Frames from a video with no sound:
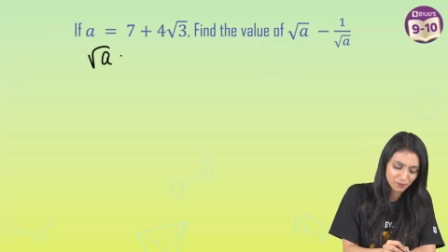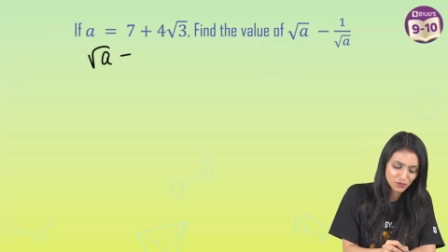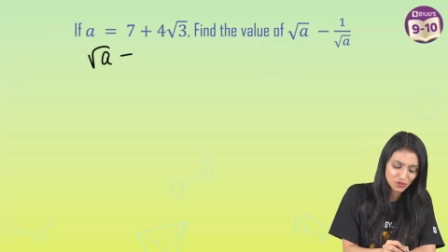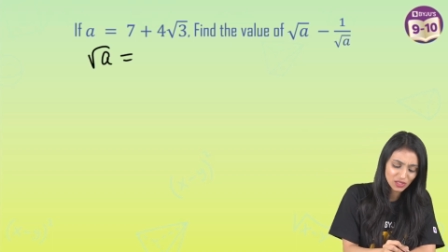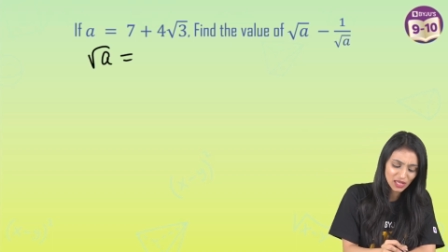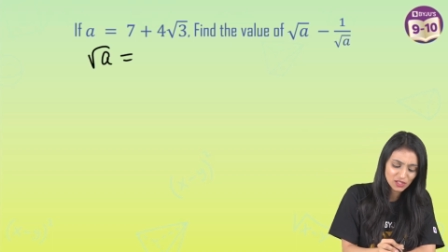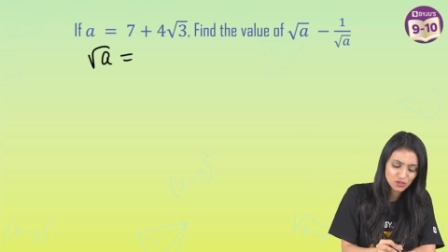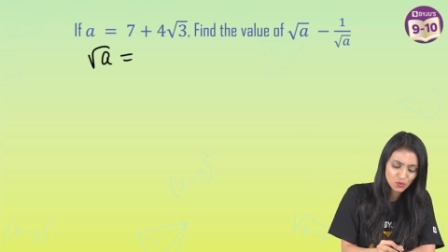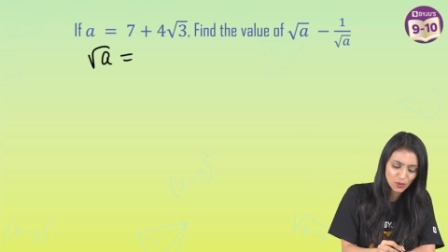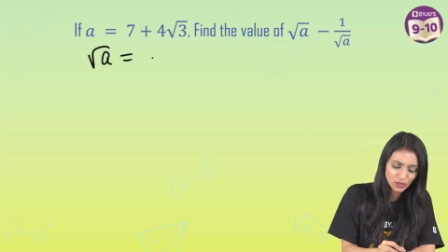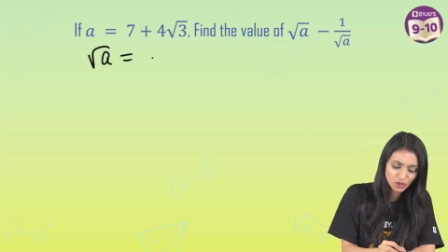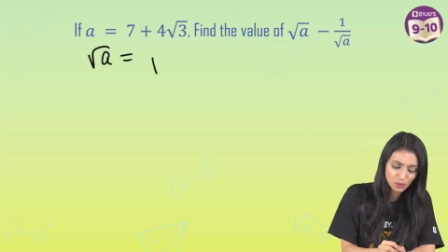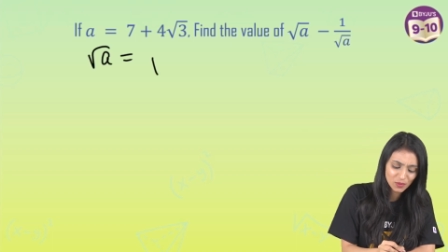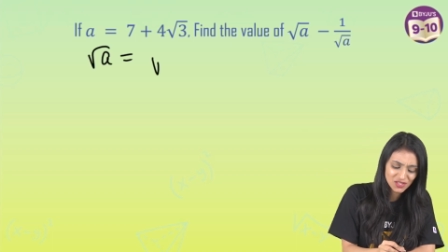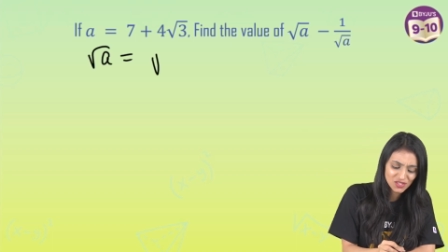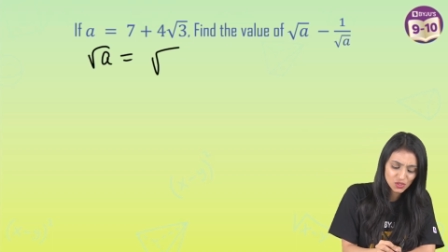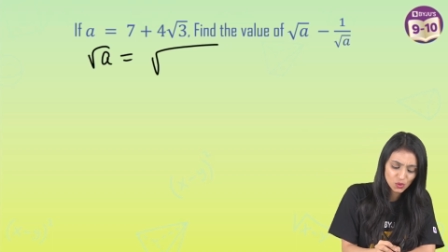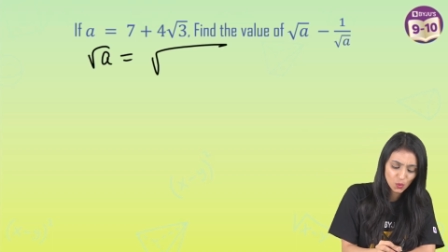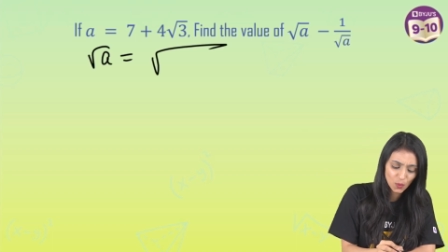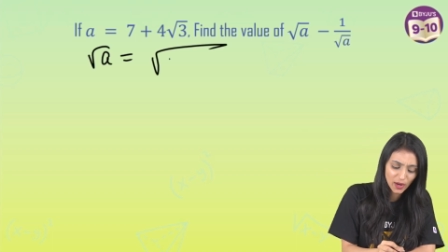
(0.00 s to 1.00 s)
So that's going to be
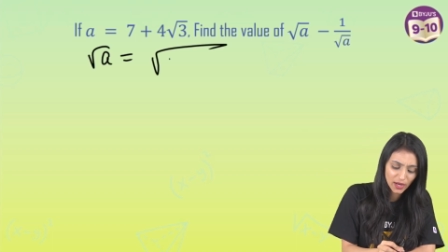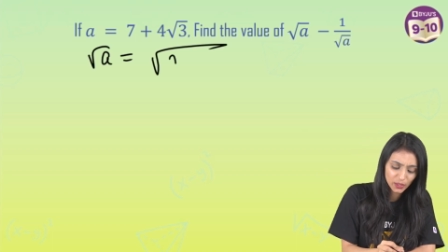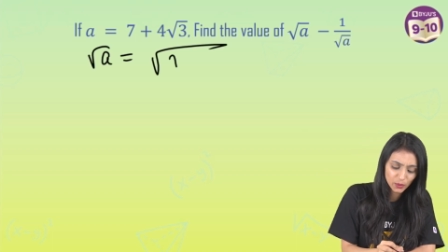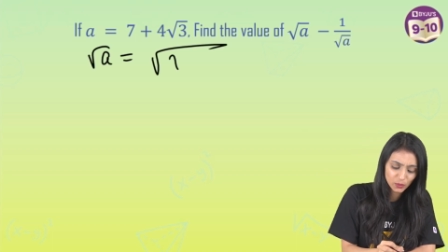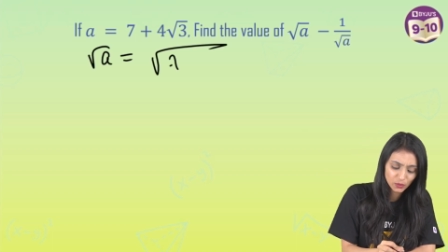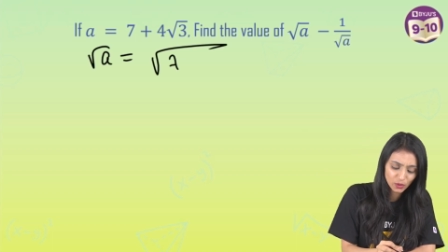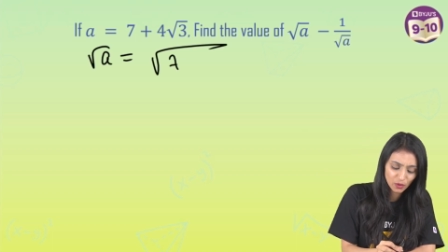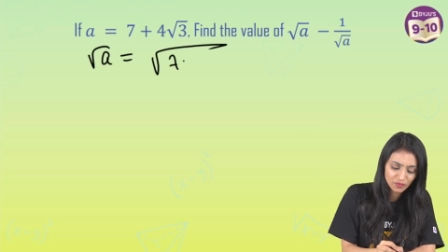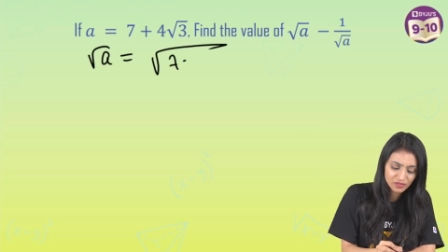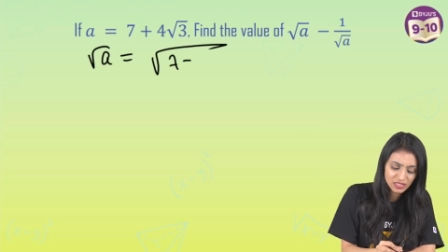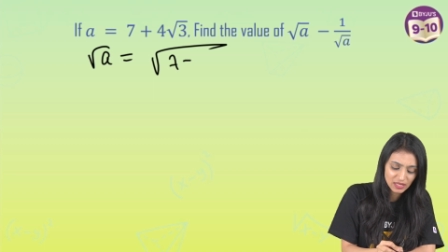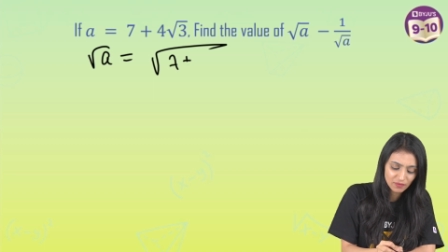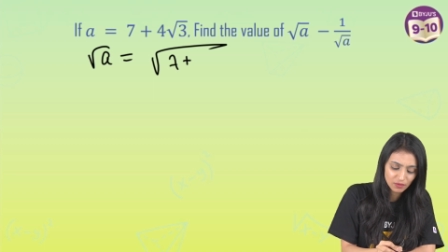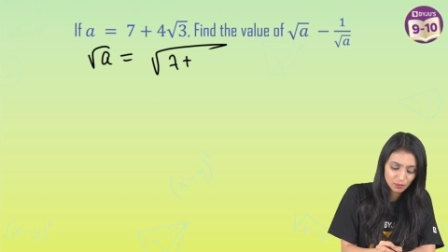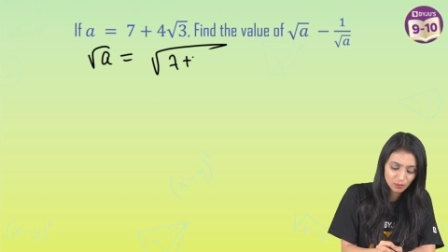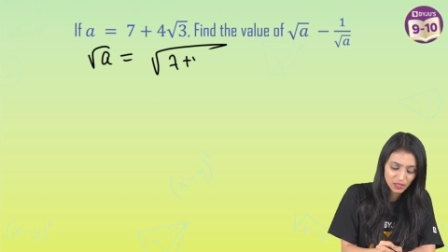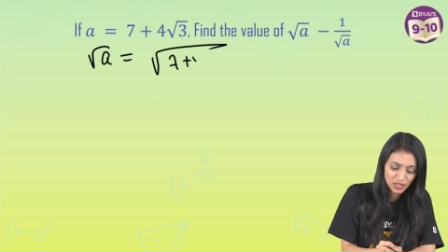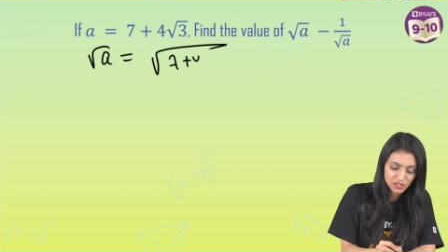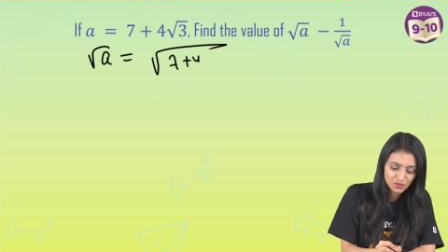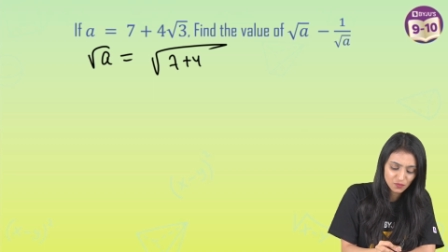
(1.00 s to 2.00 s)
square root of seven
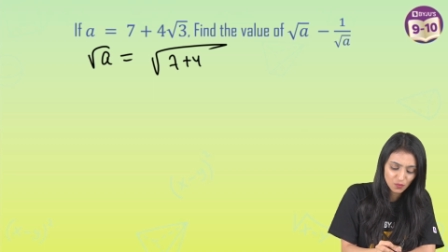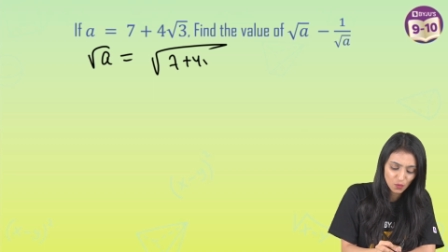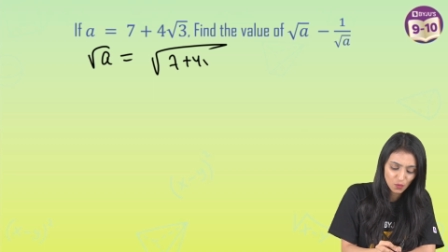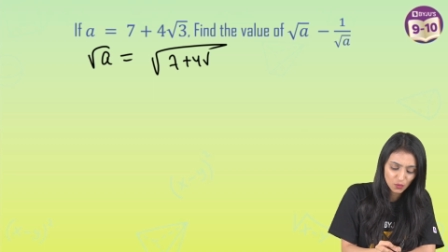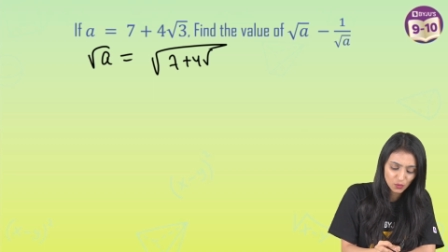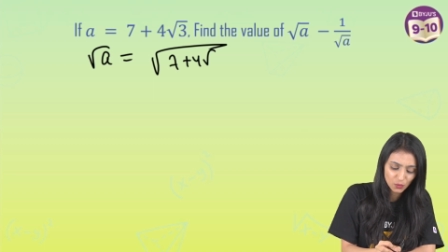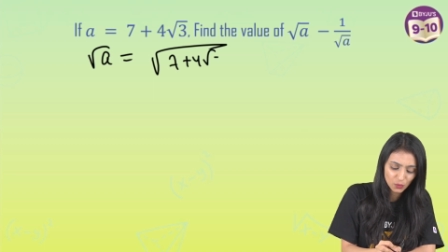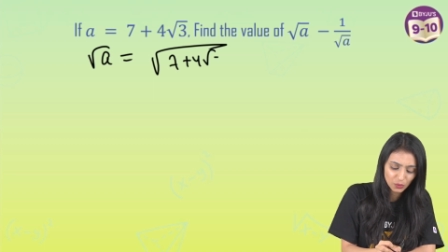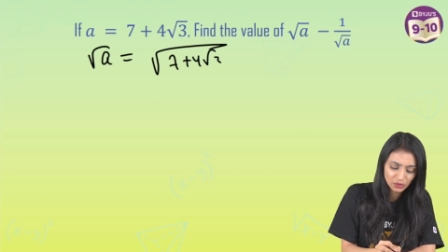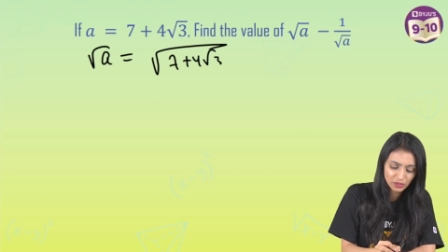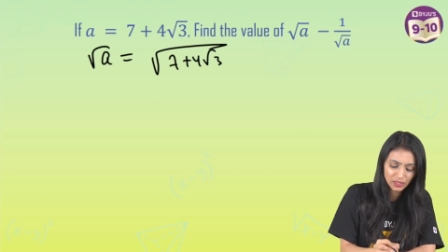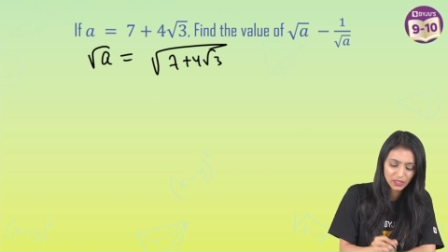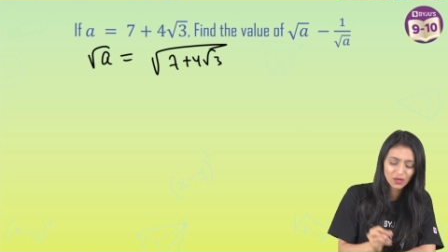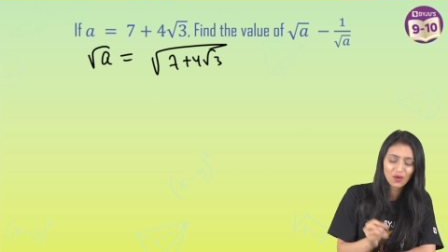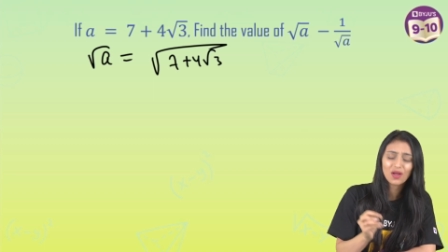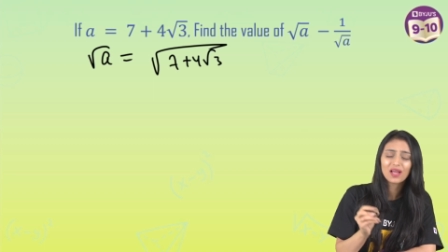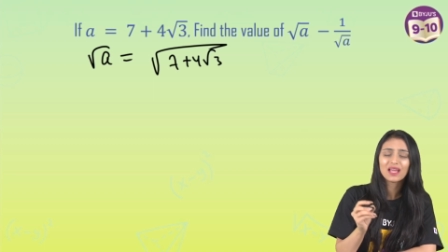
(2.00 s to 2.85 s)
plus four root three.